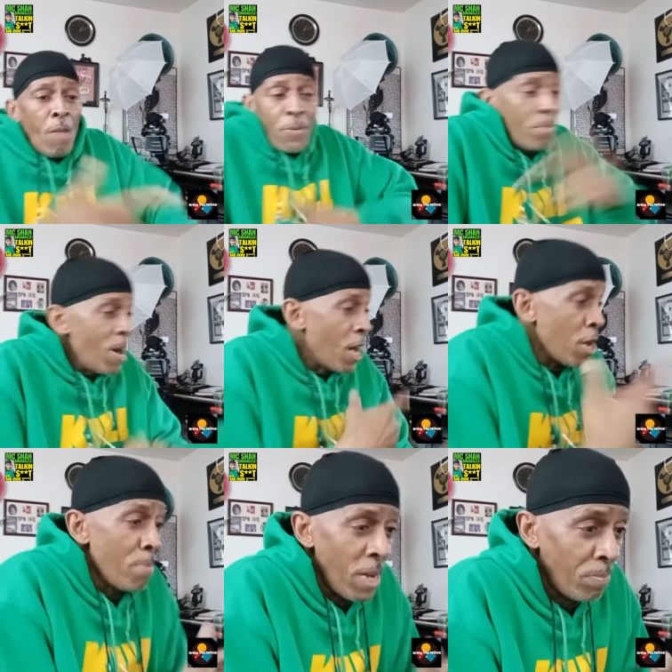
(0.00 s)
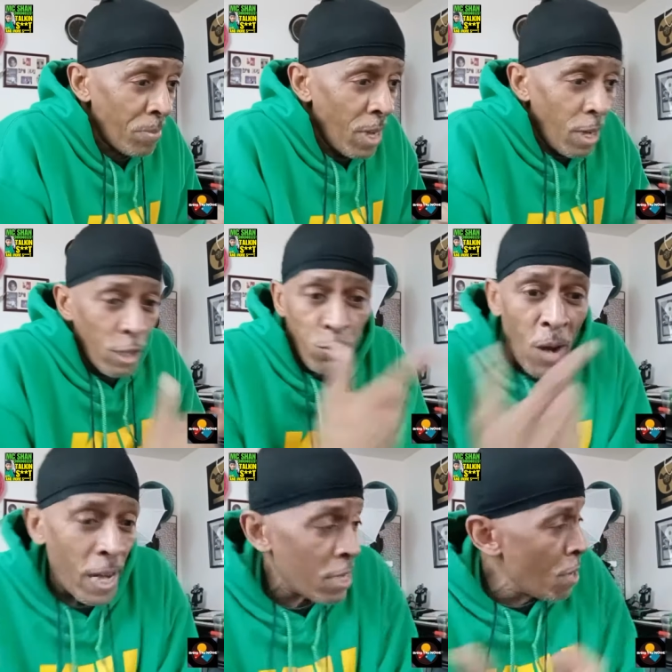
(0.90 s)
The monument is
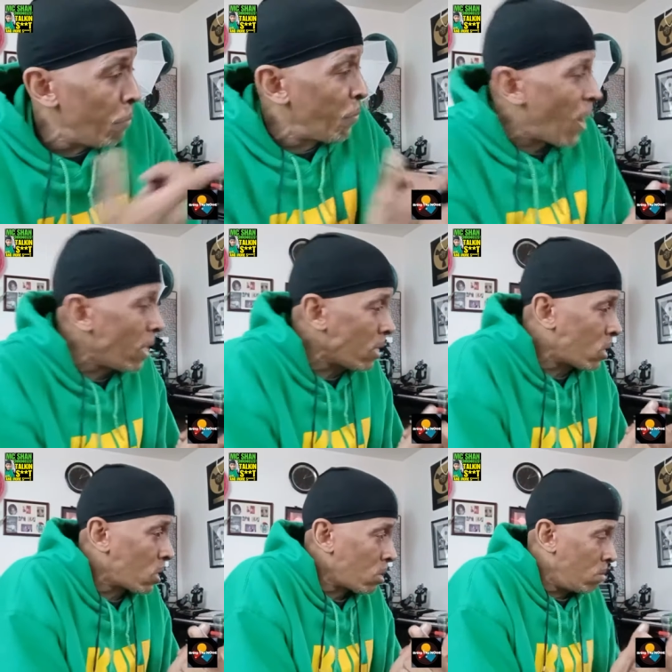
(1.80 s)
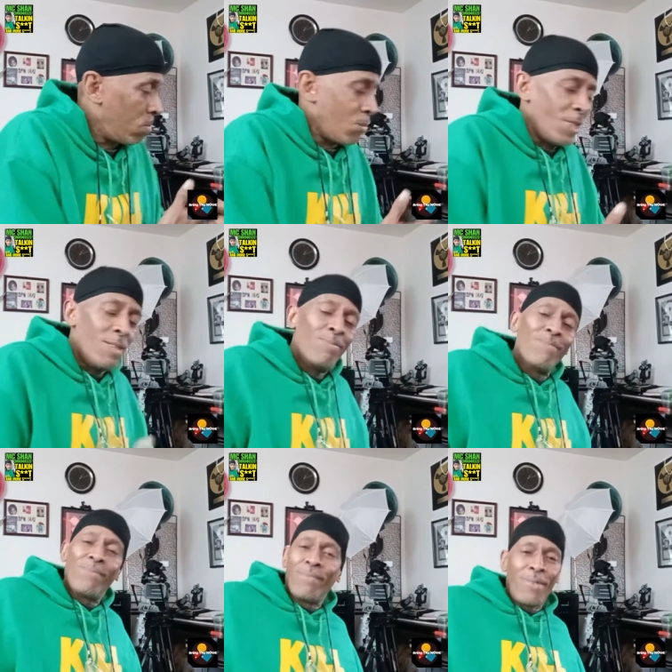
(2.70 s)
right in your face.
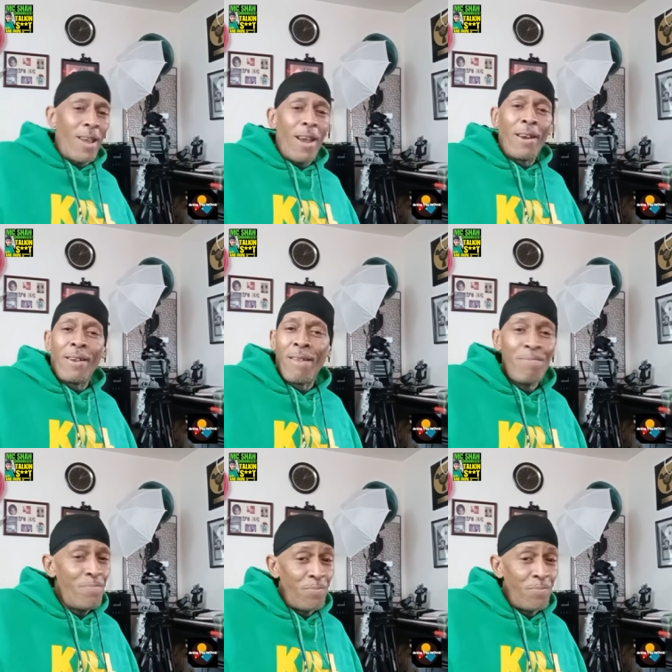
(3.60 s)
And